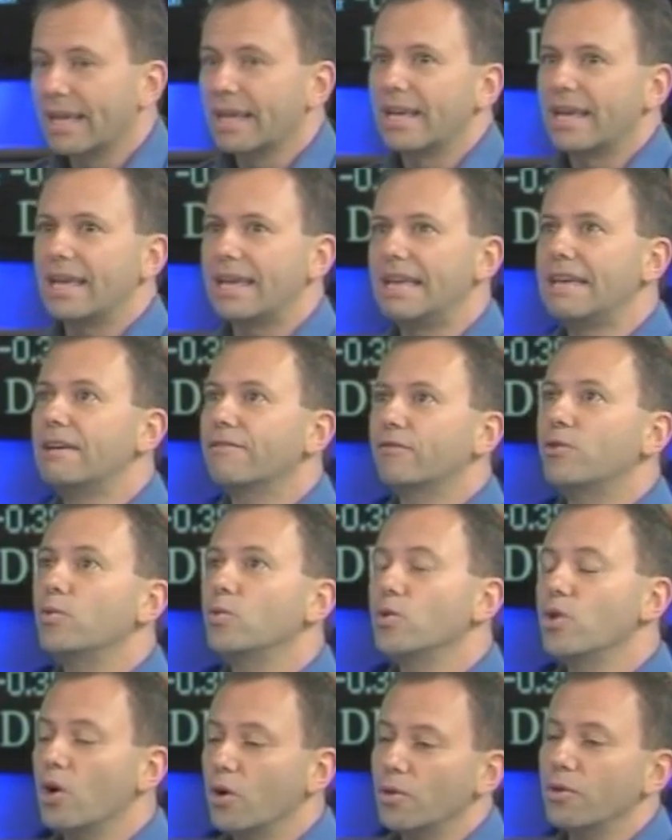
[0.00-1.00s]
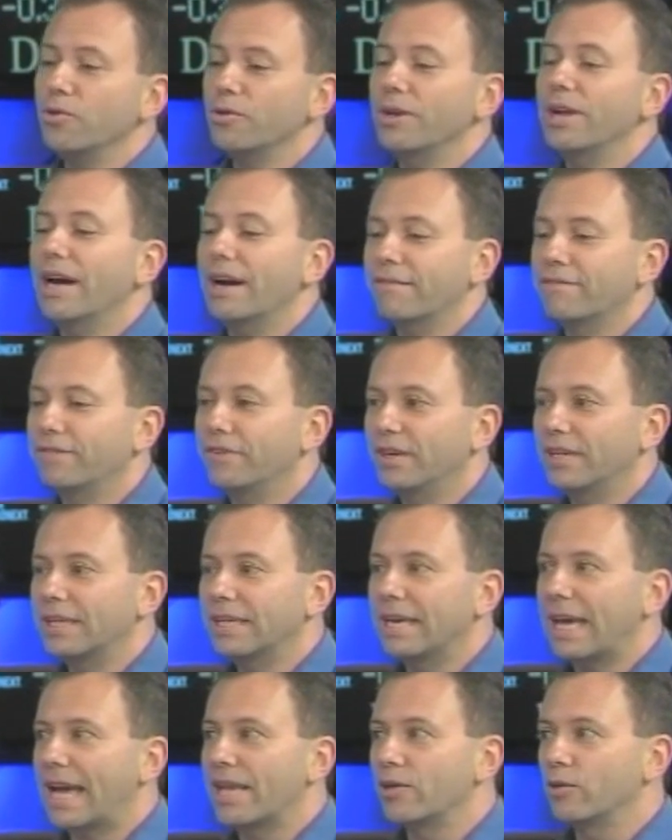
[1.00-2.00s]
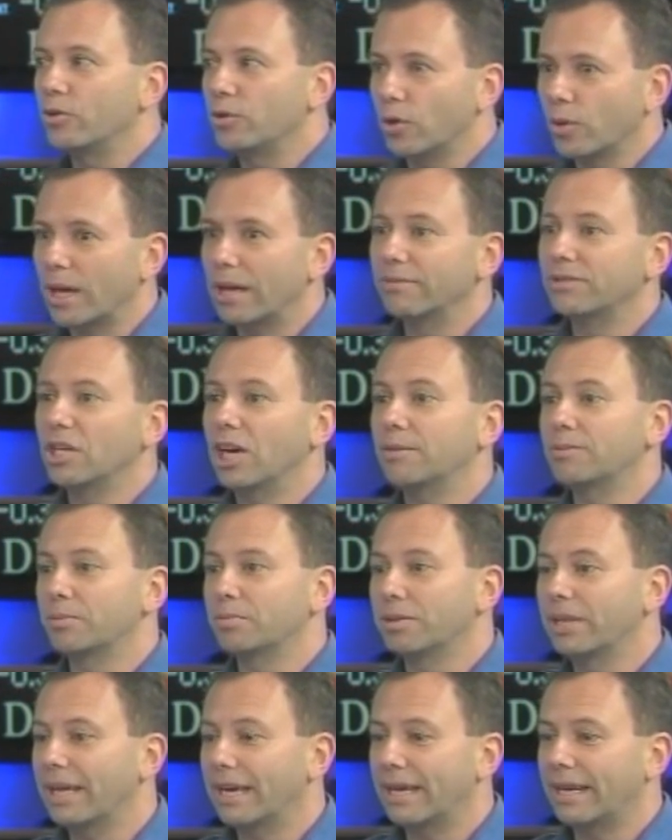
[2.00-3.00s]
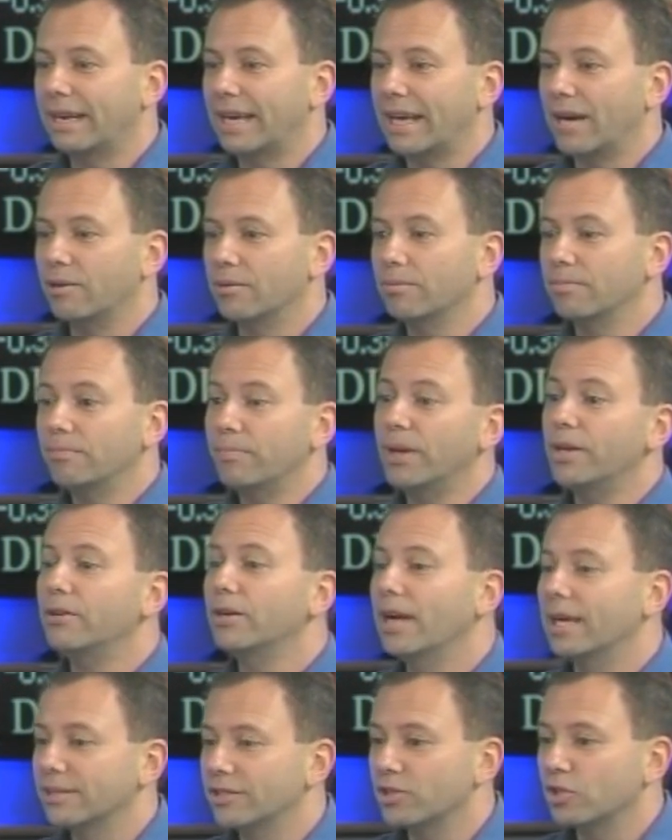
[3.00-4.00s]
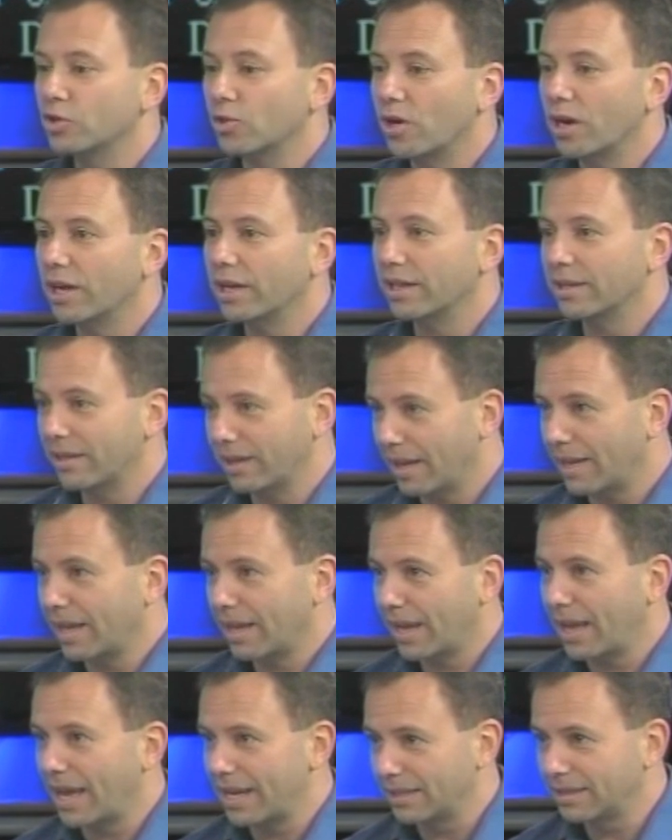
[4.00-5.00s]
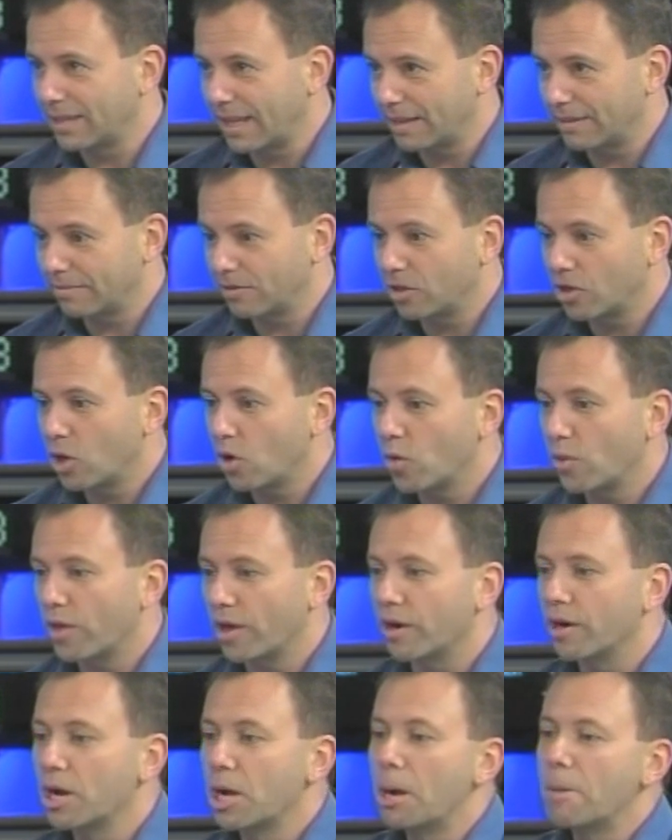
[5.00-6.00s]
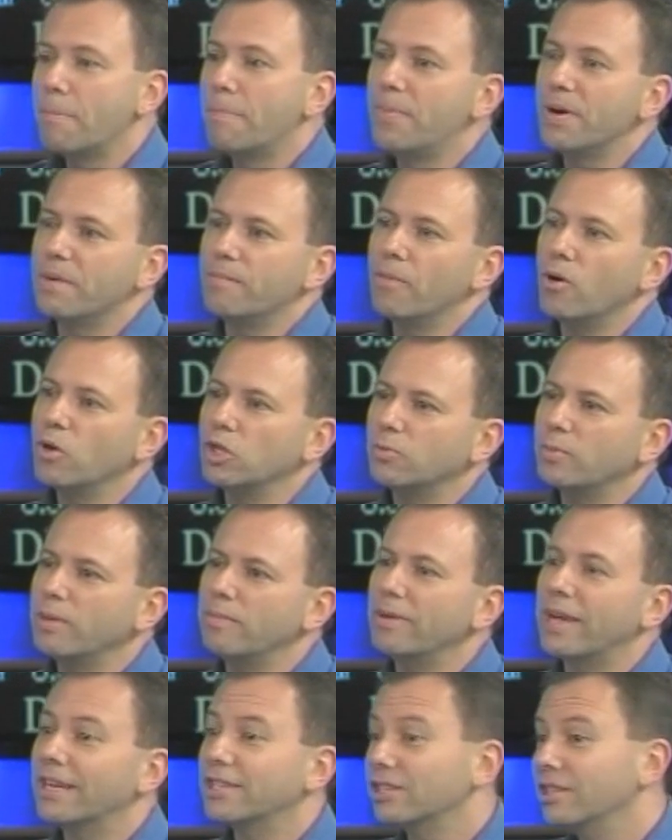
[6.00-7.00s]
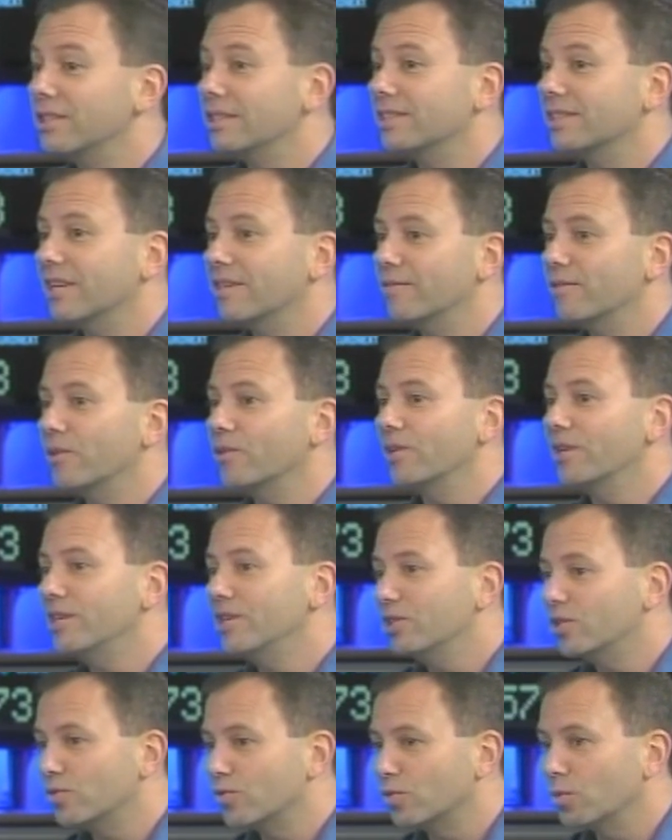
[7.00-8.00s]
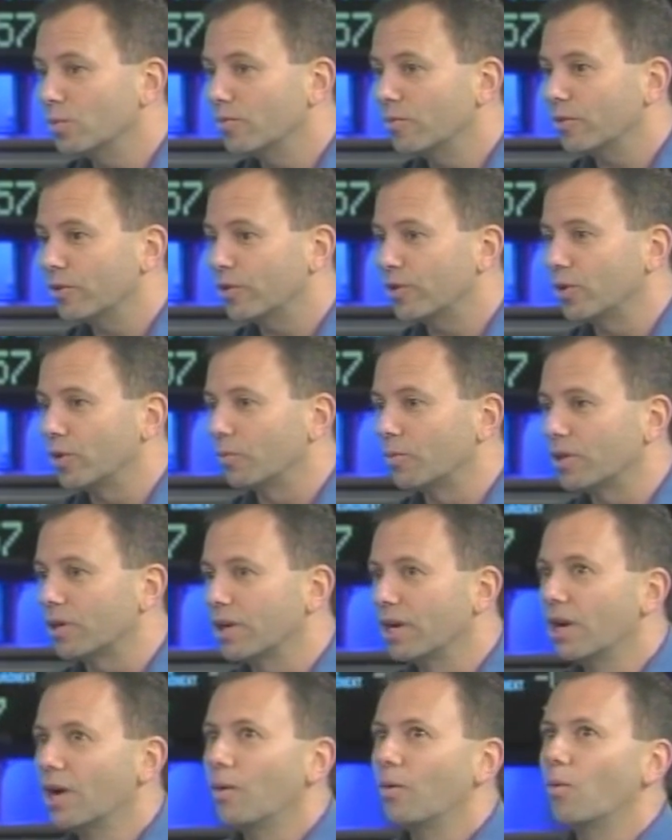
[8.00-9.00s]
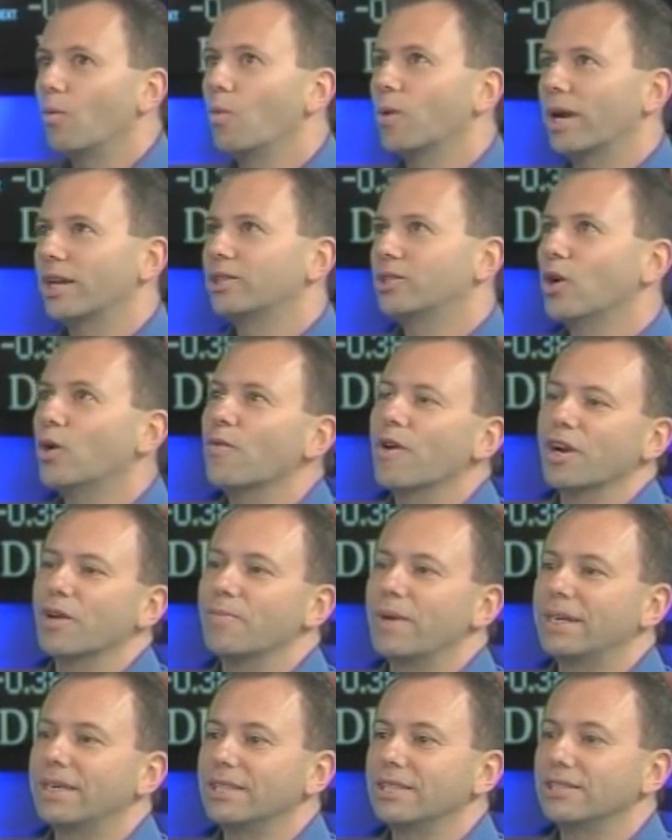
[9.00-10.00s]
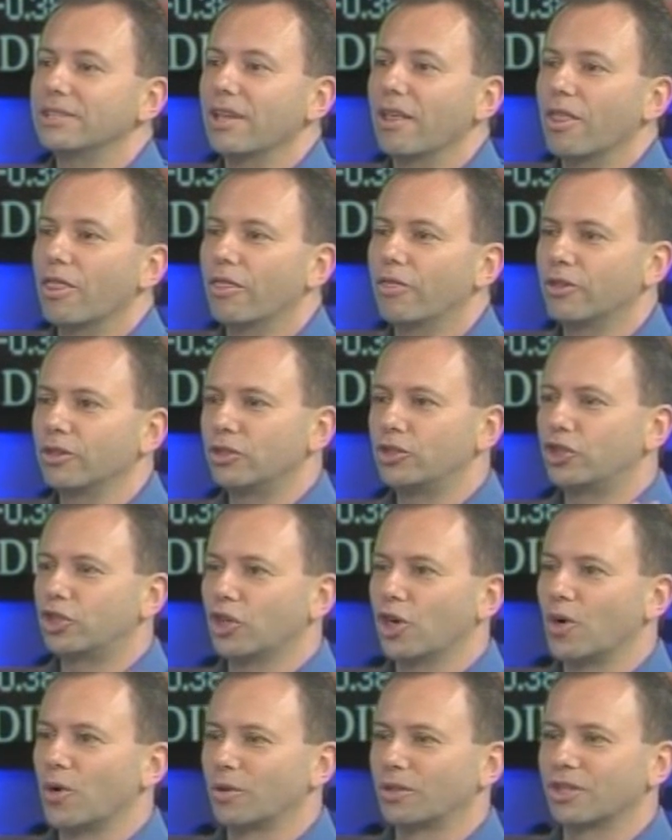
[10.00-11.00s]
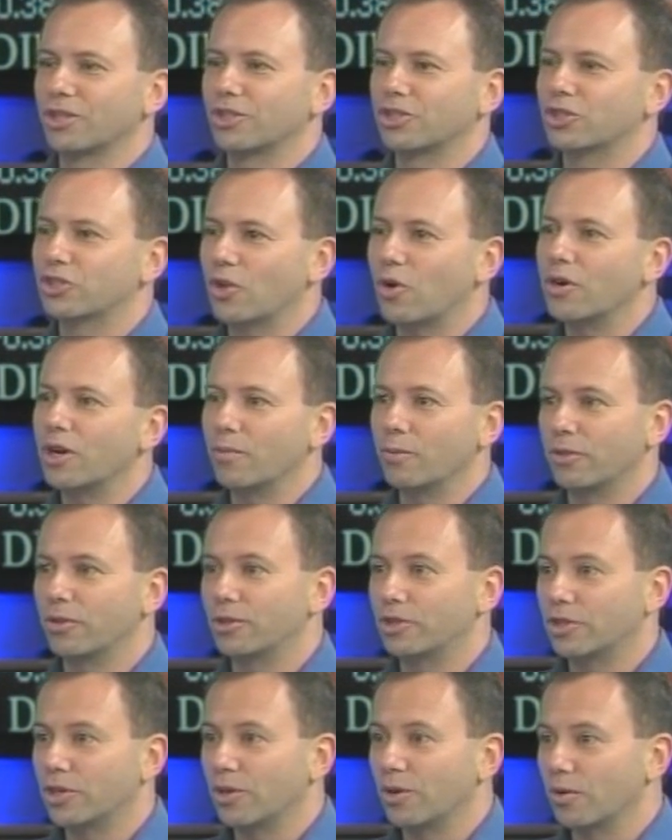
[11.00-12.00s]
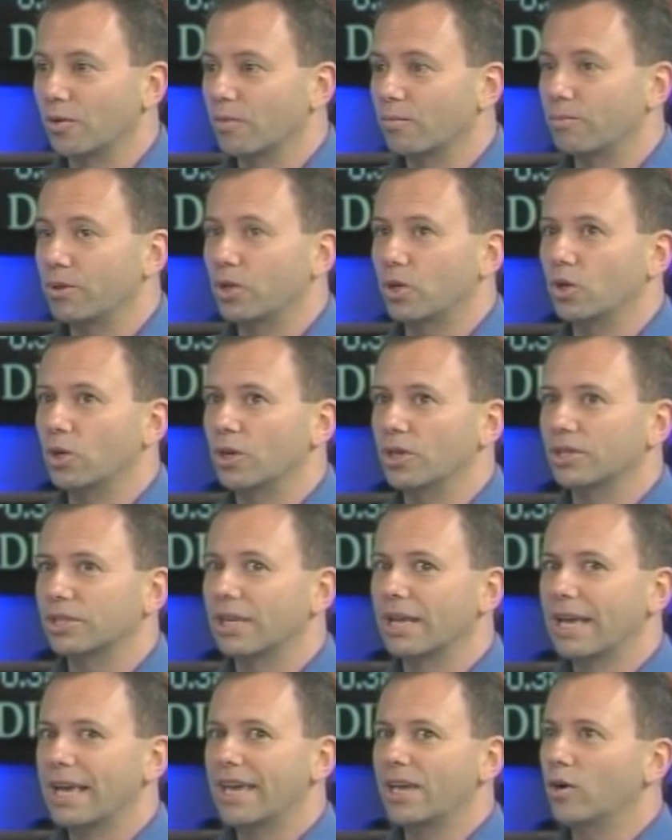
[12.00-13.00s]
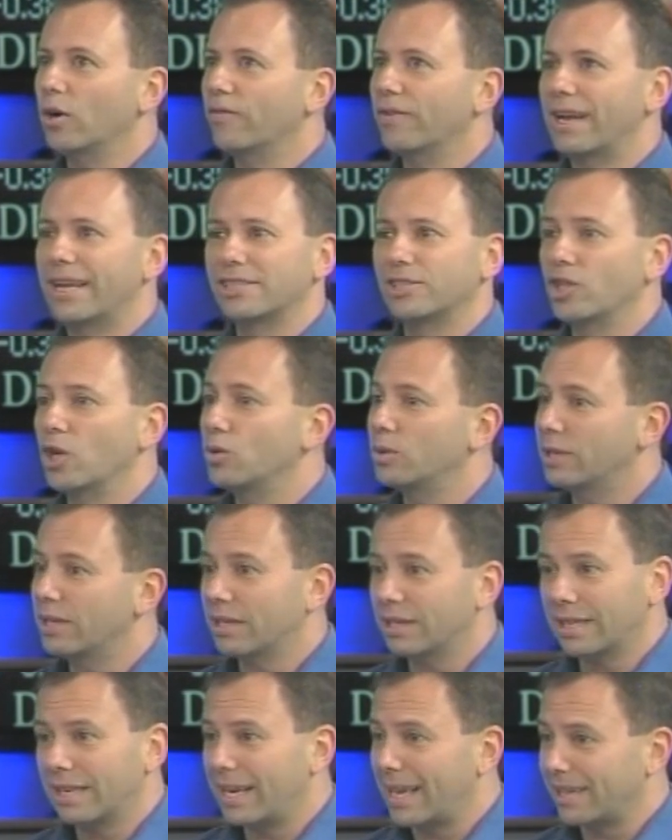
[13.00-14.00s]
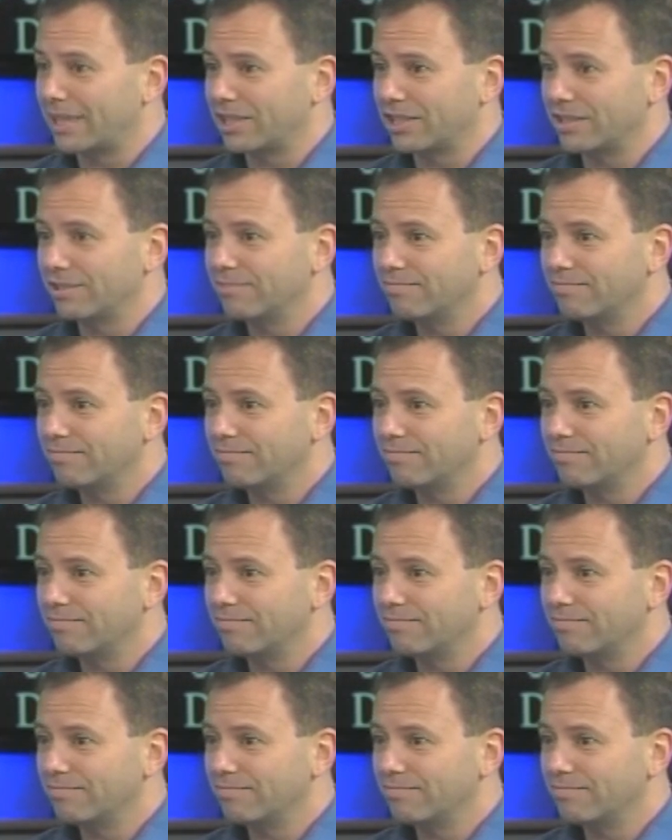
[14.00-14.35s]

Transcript: If you know you're not funny and you don't have time to plan it out, better not to try it and go there. But most people actually discover there is room for humor. What I don't recommend is the joke, just starting with a joke, because it often has no connection